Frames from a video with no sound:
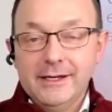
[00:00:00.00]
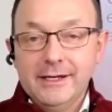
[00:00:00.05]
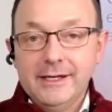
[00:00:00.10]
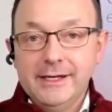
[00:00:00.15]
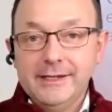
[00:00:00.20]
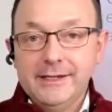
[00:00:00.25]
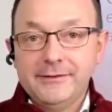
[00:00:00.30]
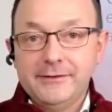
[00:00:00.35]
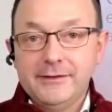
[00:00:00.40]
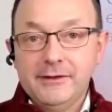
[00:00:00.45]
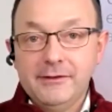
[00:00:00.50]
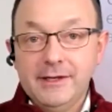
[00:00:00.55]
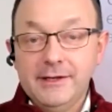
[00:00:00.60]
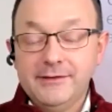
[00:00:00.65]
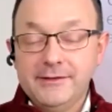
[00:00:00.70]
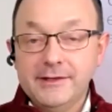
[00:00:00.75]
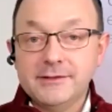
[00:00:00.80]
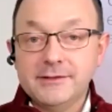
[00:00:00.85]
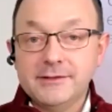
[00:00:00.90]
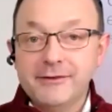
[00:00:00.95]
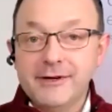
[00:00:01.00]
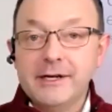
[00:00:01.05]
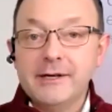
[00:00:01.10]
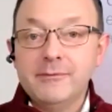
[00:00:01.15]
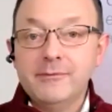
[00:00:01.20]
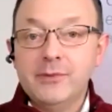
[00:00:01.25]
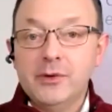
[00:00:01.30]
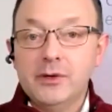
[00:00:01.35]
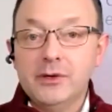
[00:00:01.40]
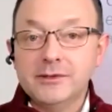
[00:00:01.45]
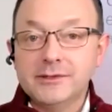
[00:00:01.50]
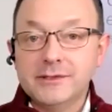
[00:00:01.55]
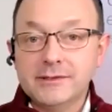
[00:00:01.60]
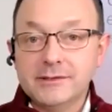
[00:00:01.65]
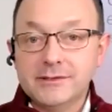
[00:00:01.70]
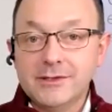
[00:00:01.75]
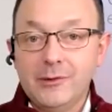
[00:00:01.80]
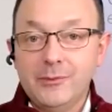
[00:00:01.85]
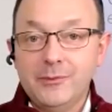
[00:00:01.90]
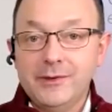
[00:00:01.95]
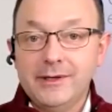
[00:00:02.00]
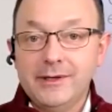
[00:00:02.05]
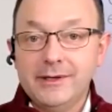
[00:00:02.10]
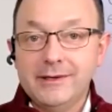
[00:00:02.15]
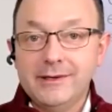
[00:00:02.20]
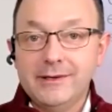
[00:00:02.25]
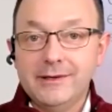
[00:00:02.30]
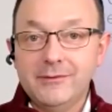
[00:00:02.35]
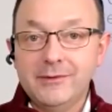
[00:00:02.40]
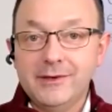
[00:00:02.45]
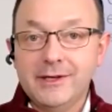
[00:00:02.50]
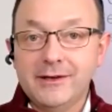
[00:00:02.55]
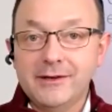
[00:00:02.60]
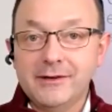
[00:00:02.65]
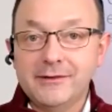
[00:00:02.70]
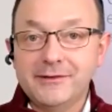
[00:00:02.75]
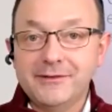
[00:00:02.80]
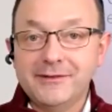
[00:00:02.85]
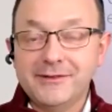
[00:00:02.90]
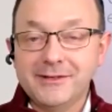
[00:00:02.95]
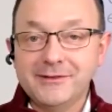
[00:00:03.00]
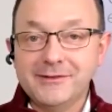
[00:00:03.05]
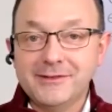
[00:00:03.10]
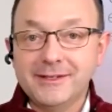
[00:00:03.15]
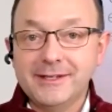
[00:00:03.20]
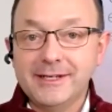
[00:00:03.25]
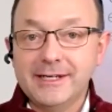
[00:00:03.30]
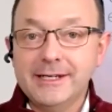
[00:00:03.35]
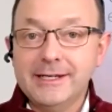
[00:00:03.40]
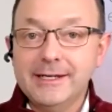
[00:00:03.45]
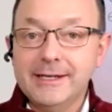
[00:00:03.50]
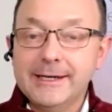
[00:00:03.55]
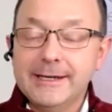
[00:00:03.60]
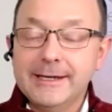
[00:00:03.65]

It is a very important topic we're going to discuss today,